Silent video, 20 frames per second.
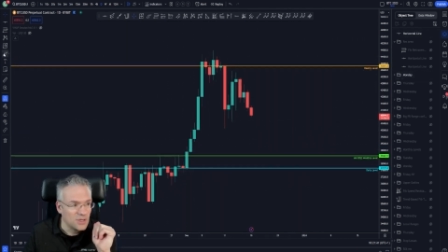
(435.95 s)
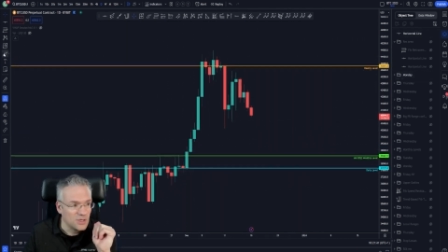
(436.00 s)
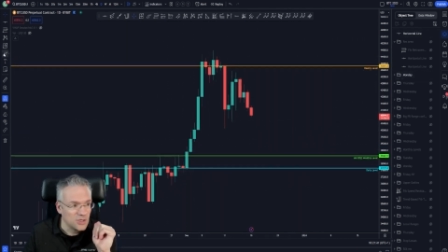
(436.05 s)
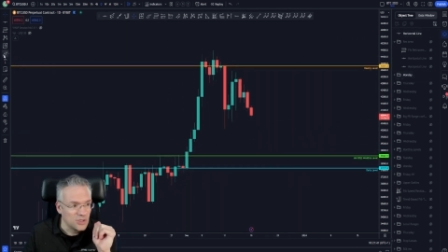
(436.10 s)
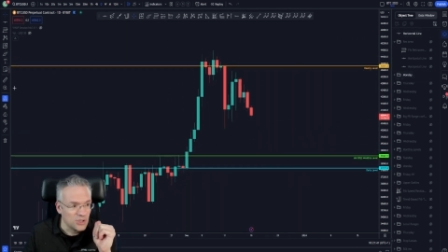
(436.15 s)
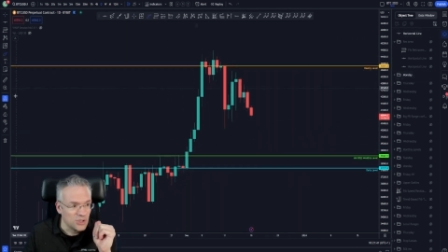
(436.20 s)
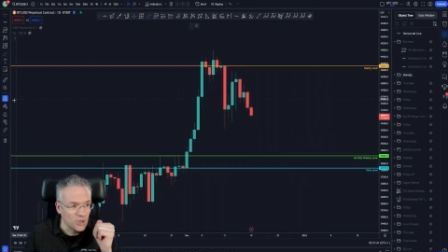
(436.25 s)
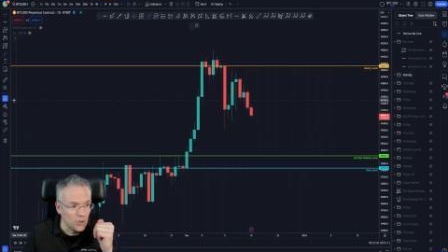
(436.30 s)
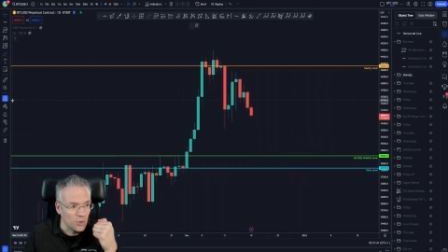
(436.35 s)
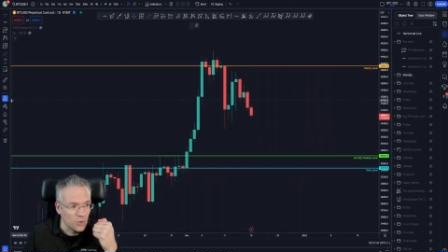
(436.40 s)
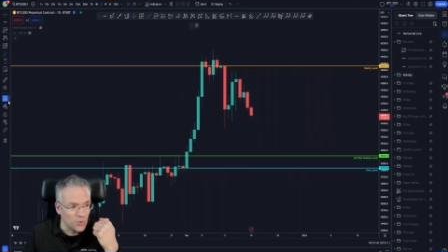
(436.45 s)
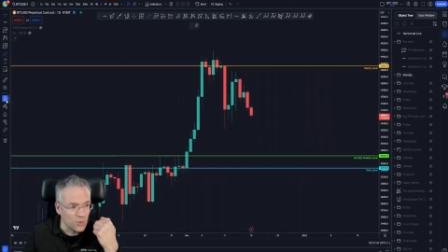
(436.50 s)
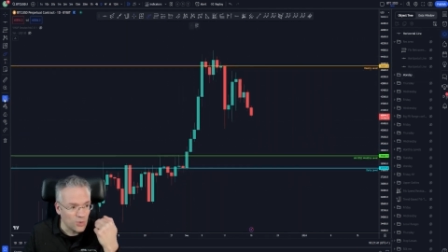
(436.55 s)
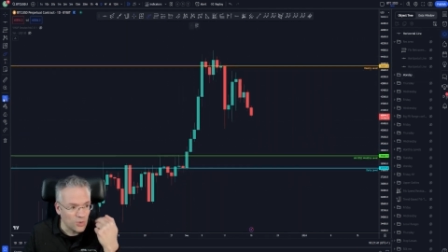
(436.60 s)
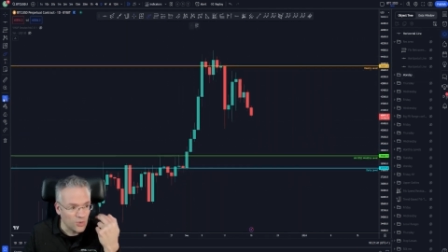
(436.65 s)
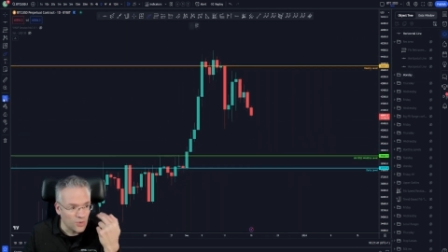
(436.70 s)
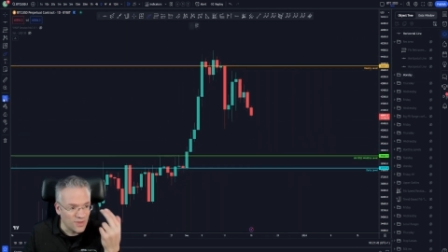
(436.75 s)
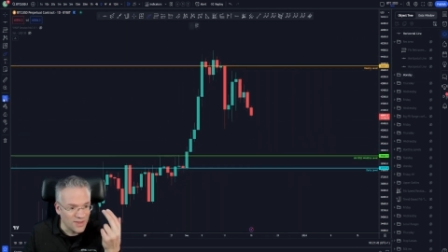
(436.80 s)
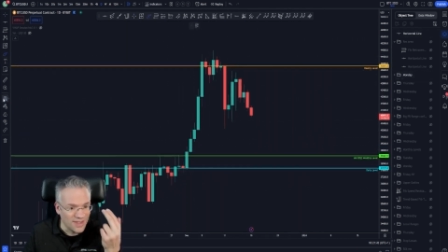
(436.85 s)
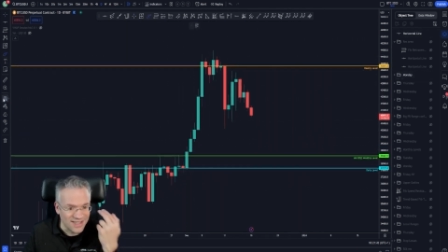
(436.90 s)
So
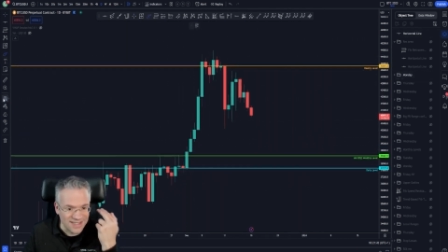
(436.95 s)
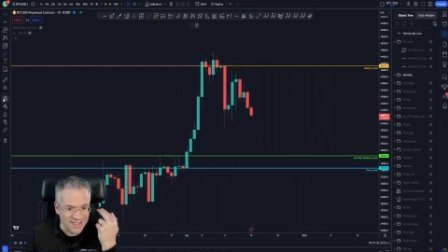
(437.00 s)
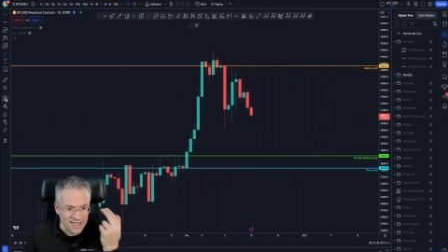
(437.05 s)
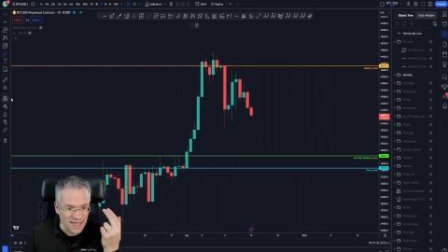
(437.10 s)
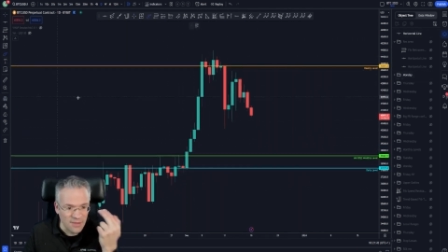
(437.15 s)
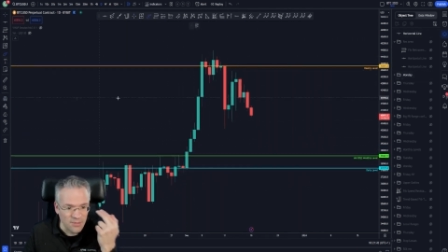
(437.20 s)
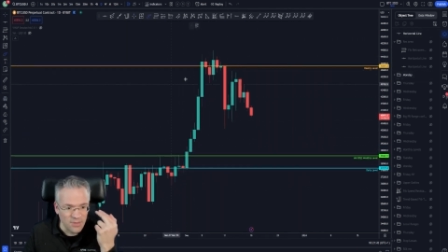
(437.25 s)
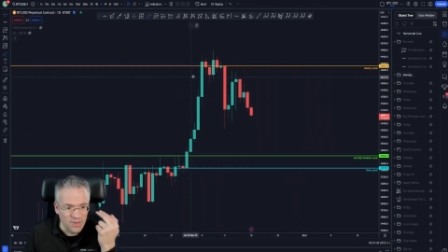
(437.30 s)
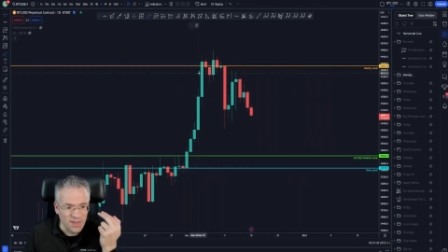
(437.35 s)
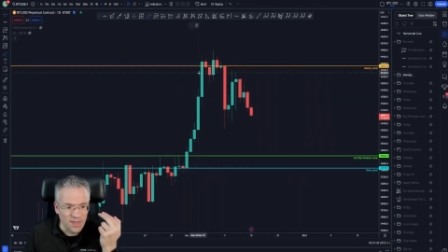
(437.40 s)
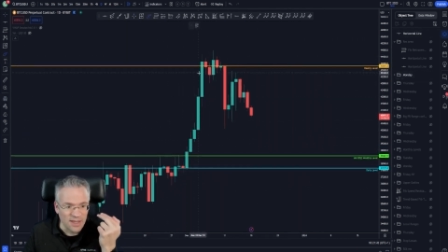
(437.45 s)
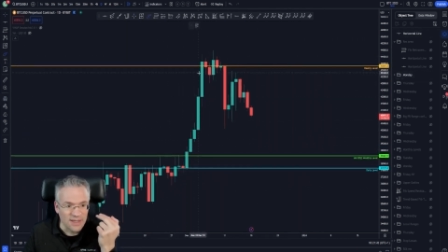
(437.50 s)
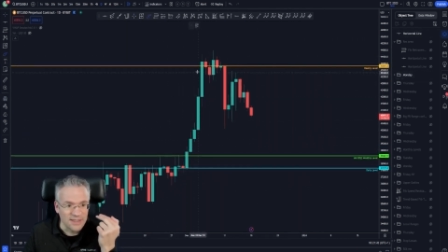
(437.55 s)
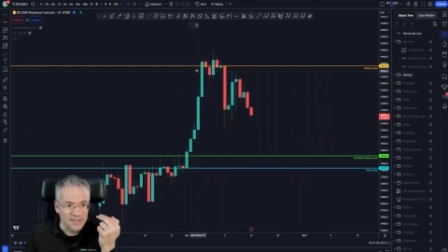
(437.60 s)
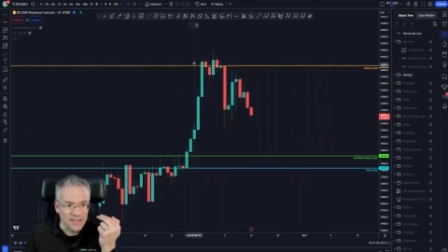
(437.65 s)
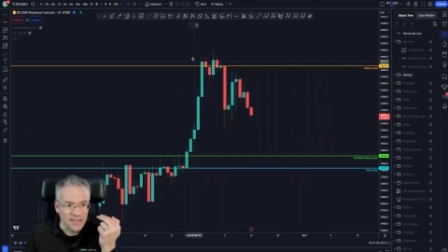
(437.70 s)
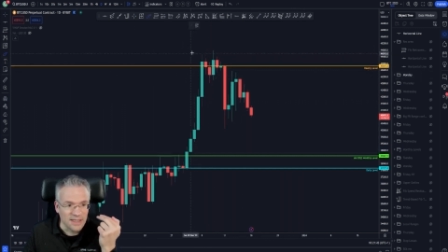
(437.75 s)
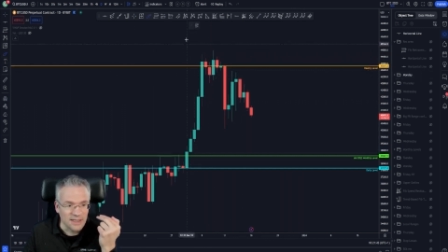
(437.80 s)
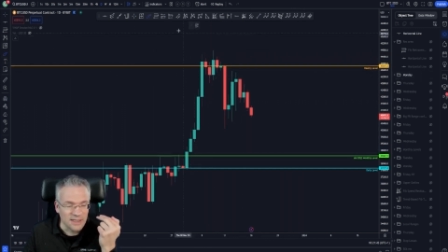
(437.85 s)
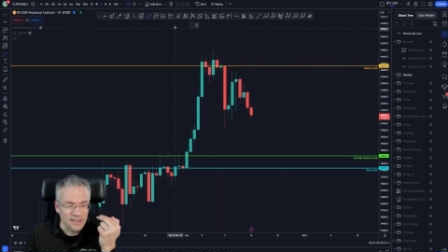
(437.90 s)
the same thing I
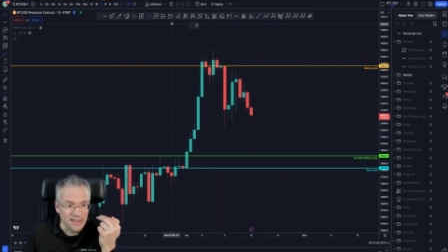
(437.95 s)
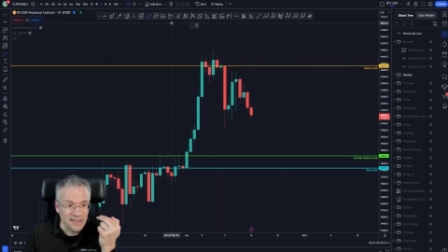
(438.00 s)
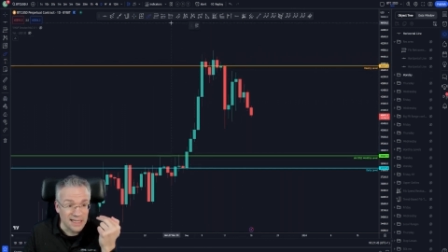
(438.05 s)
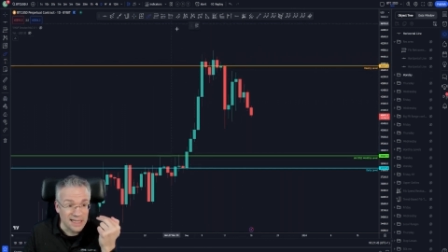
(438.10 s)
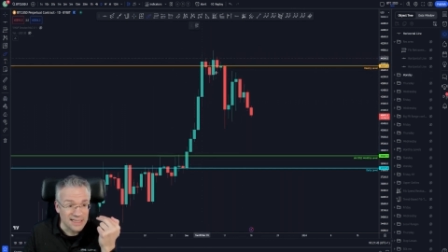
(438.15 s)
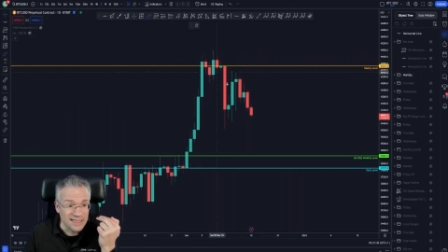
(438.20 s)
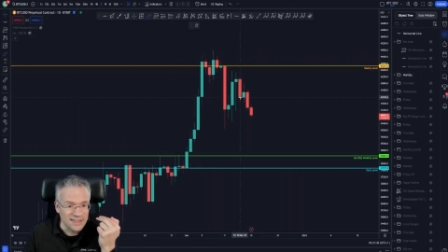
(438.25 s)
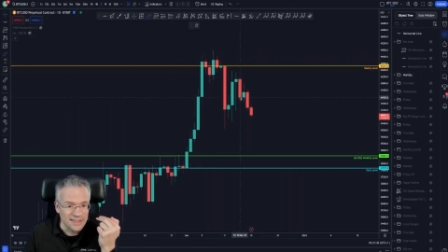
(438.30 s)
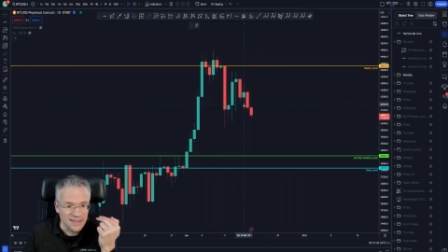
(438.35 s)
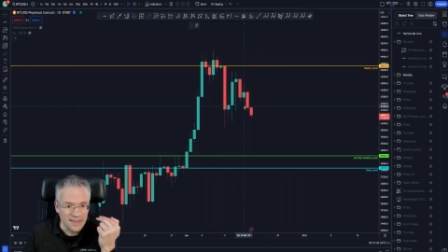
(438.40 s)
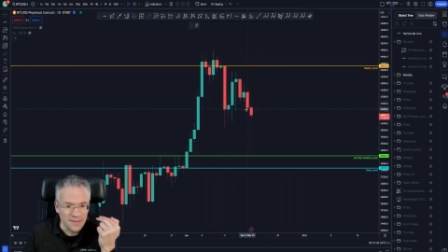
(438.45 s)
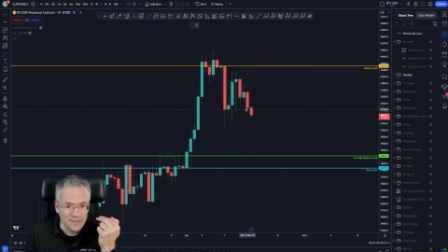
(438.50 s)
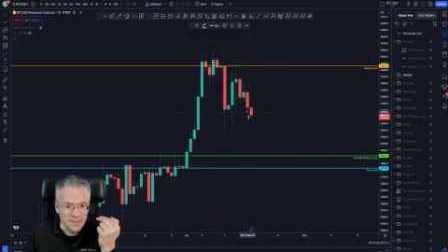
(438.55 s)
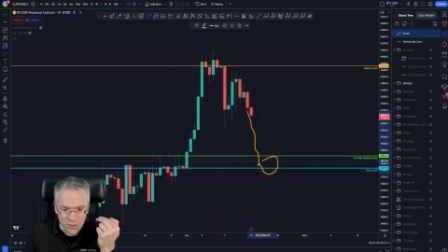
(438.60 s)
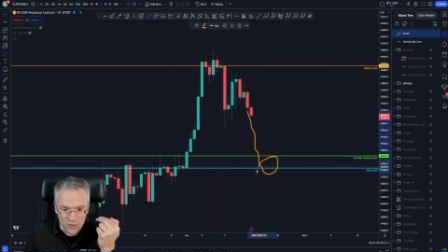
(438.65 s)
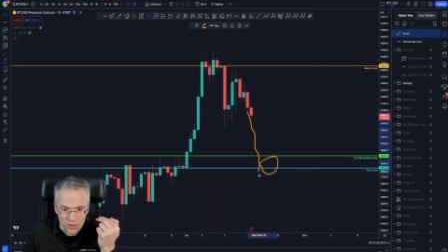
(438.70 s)
said last time,